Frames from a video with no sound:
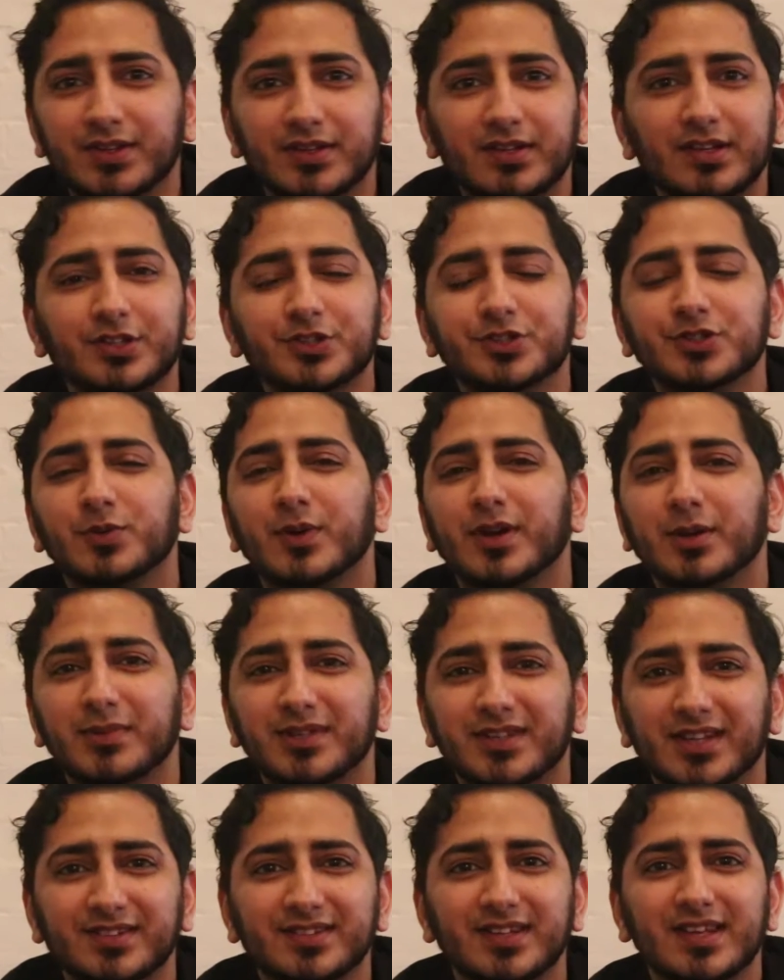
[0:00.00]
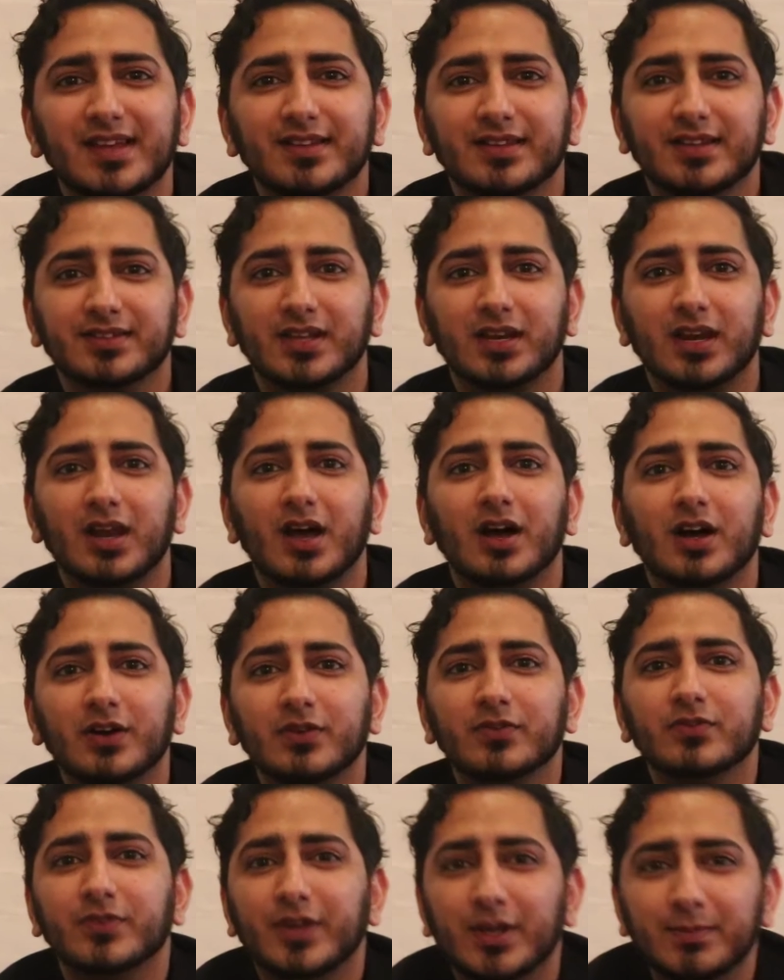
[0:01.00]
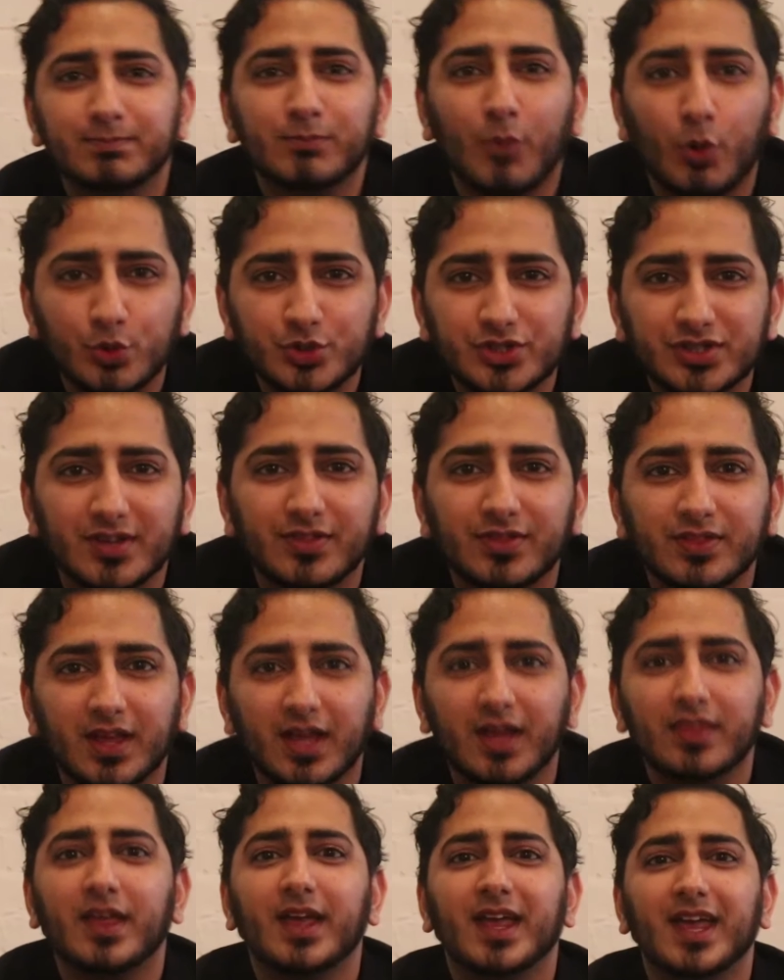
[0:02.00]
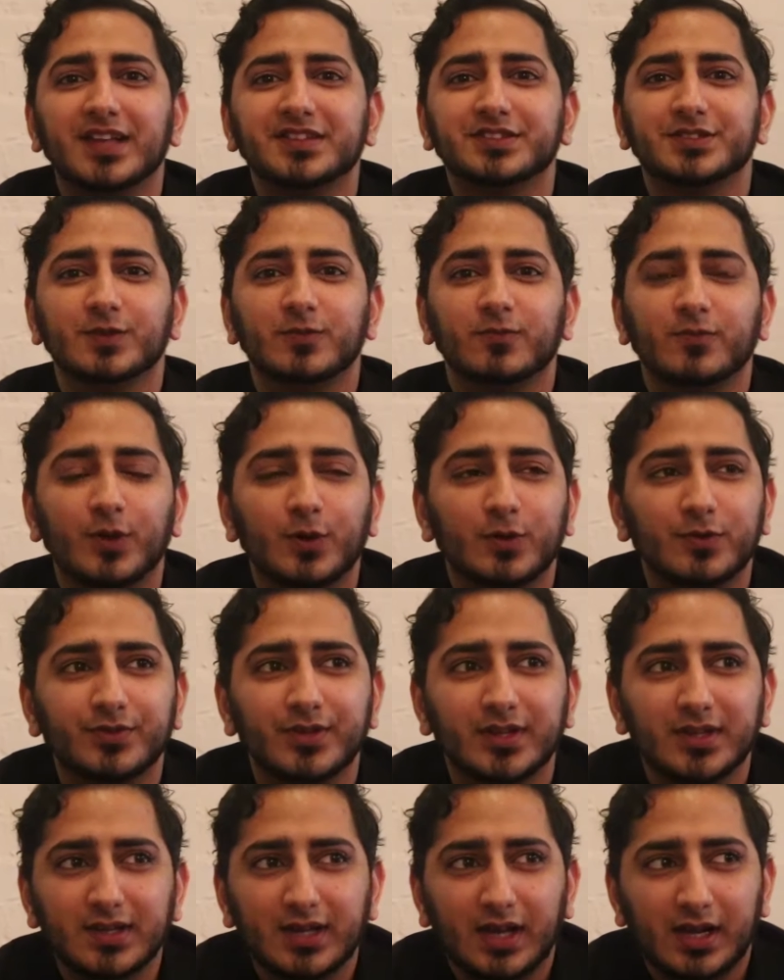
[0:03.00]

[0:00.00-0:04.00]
Do you know what I mean? There's a lot of emotion there that gets involved,